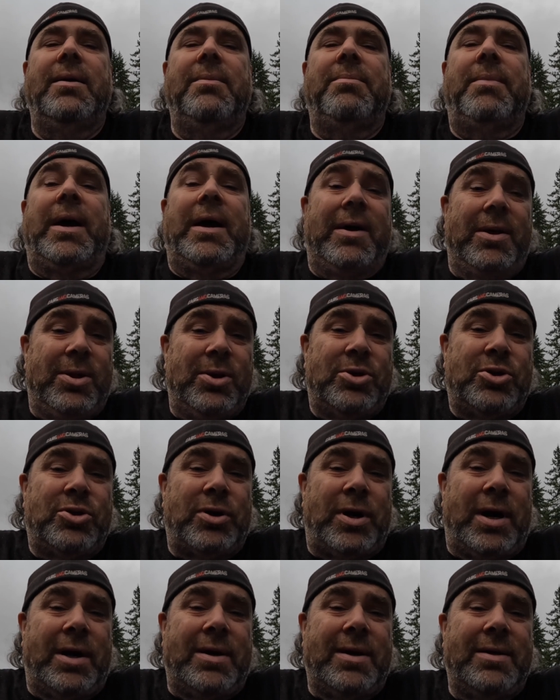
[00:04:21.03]
My other
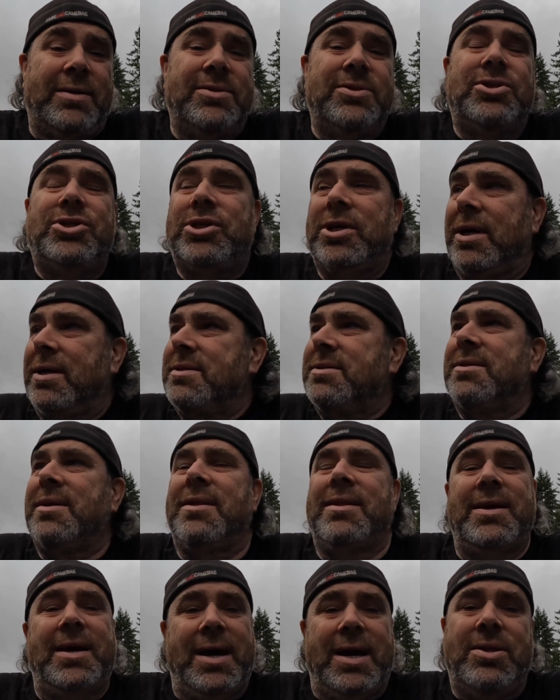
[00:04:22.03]
truck, just
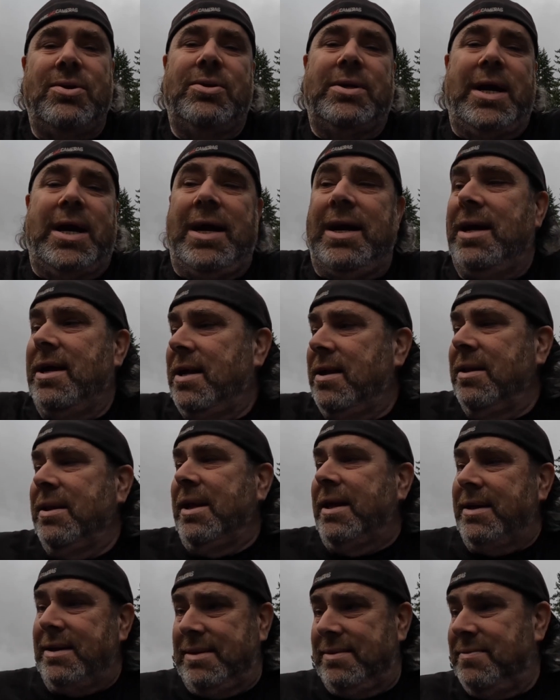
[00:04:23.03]
the other day,
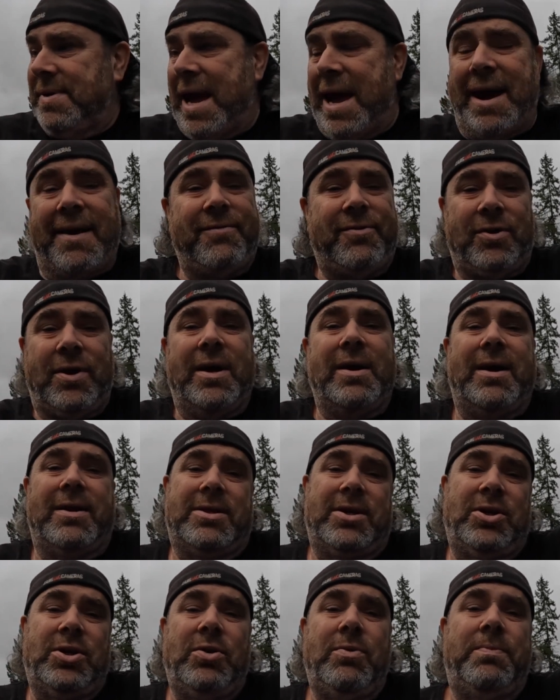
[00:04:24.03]
like after I got
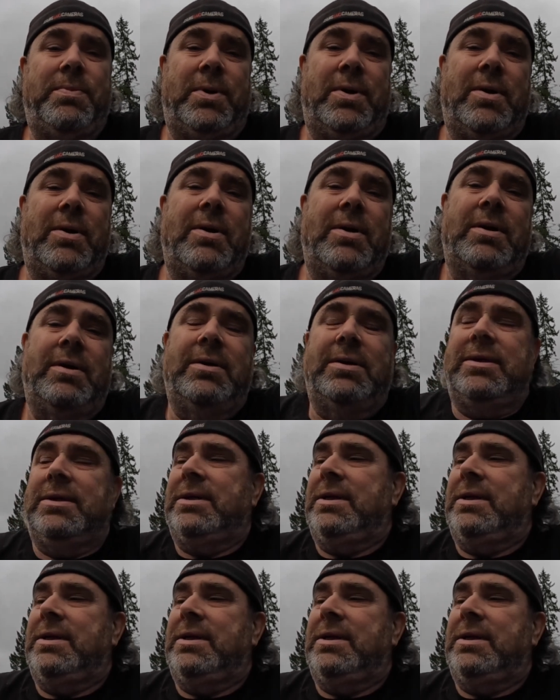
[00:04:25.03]
the new part,